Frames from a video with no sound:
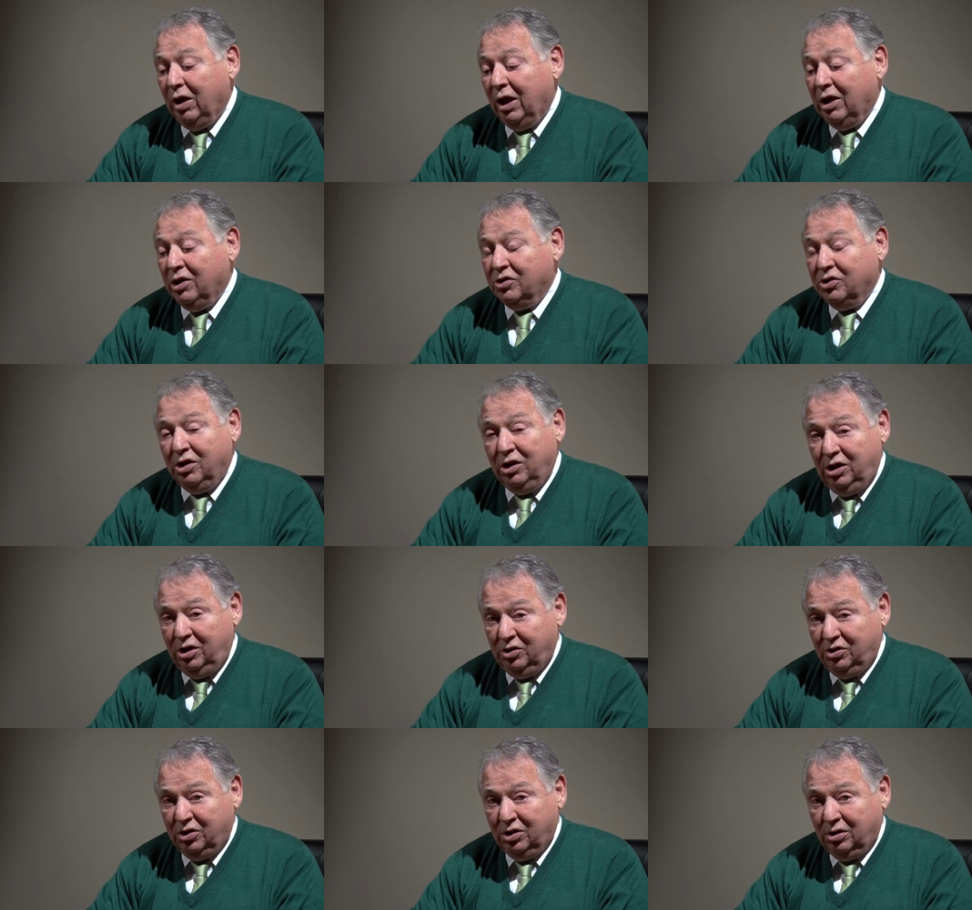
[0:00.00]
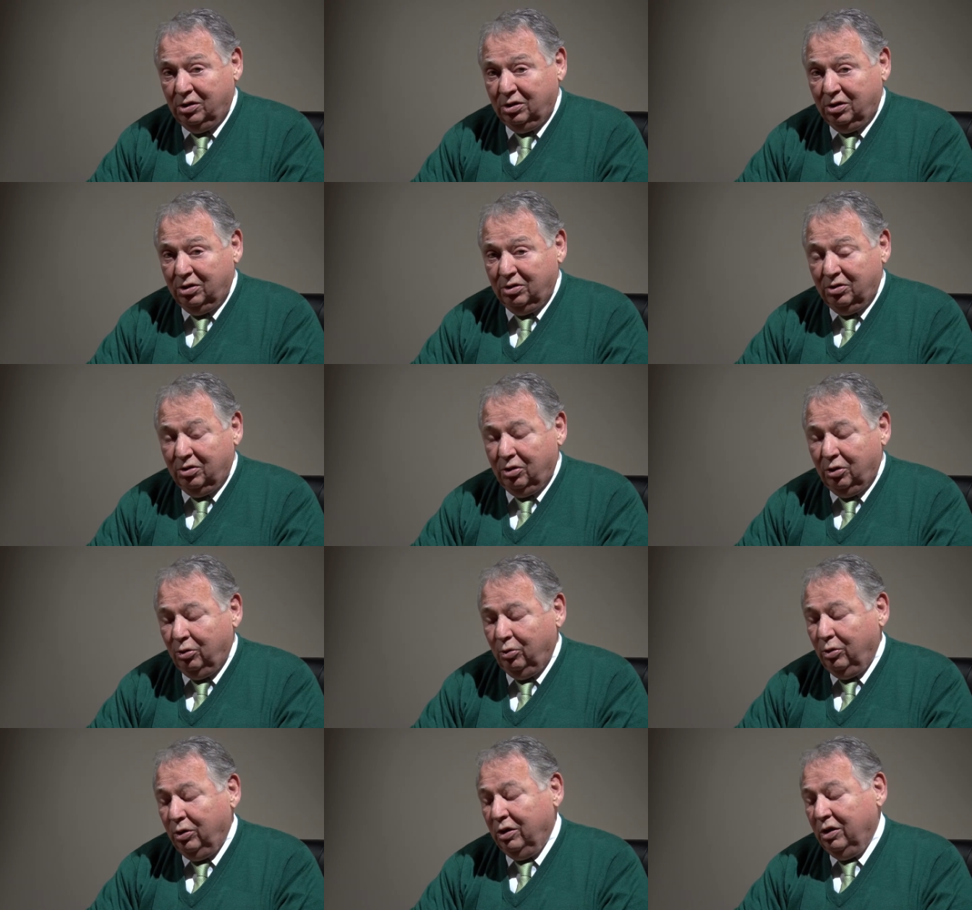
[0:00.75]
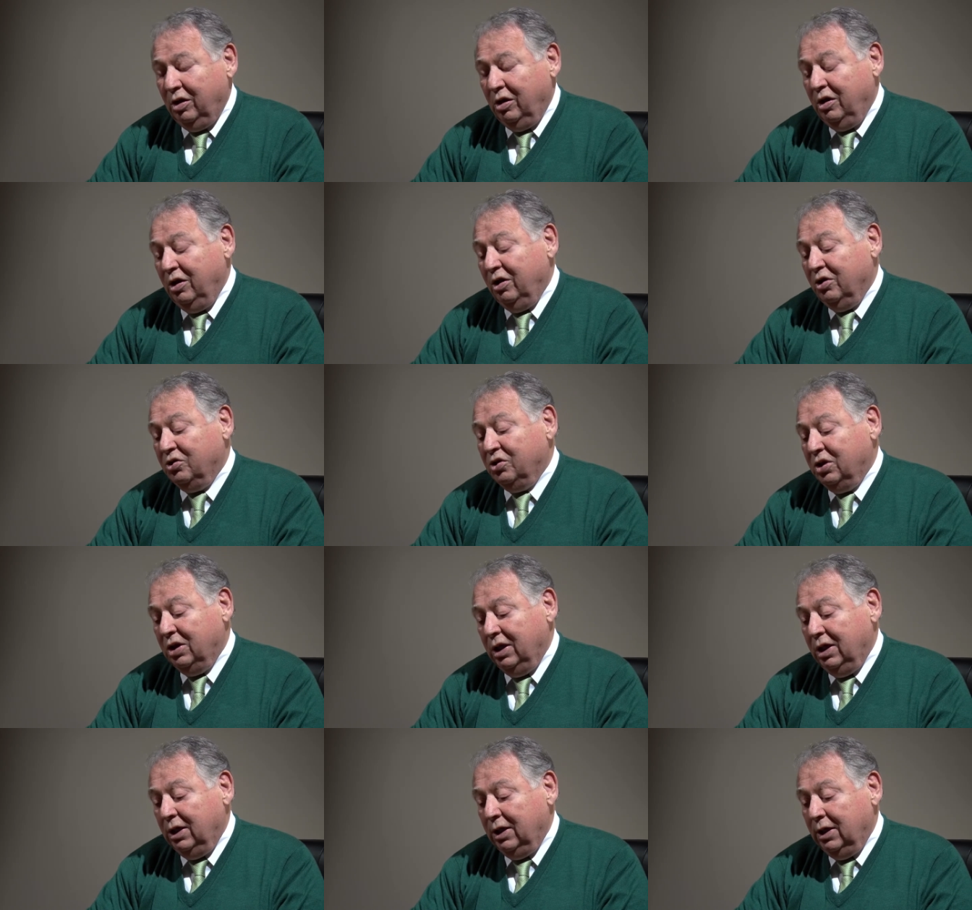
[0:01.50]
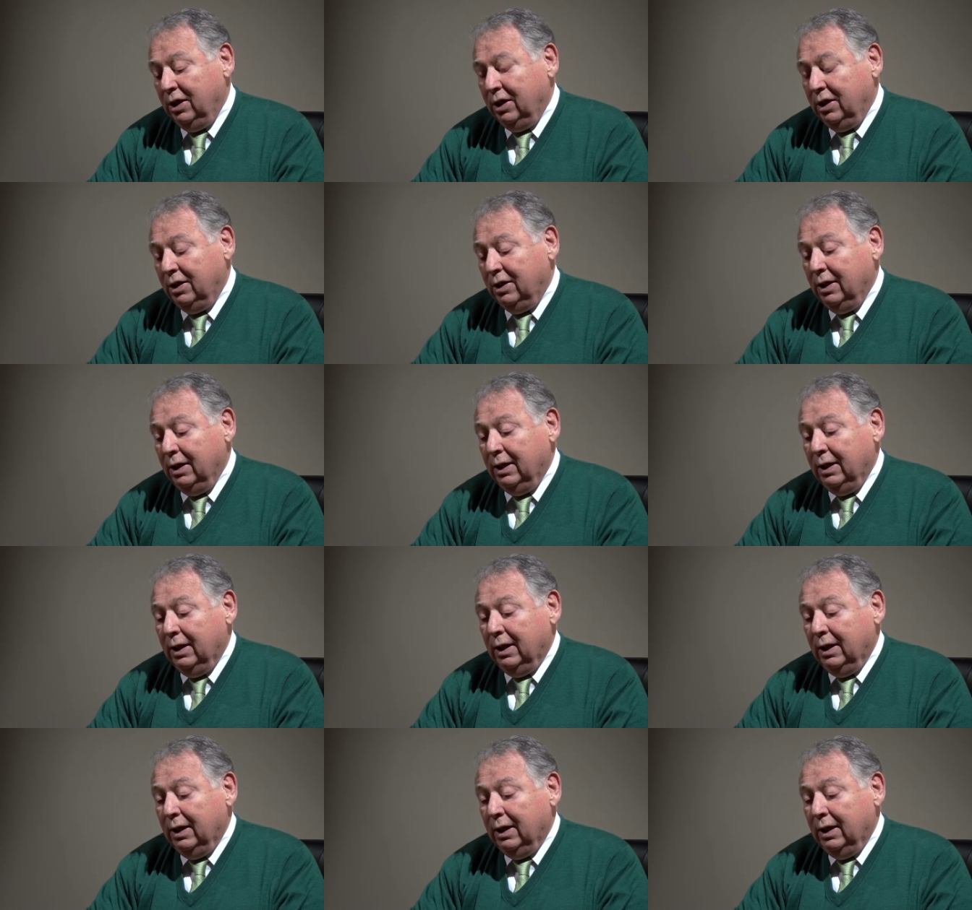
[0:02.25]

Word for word: as an insult or whether they're saying it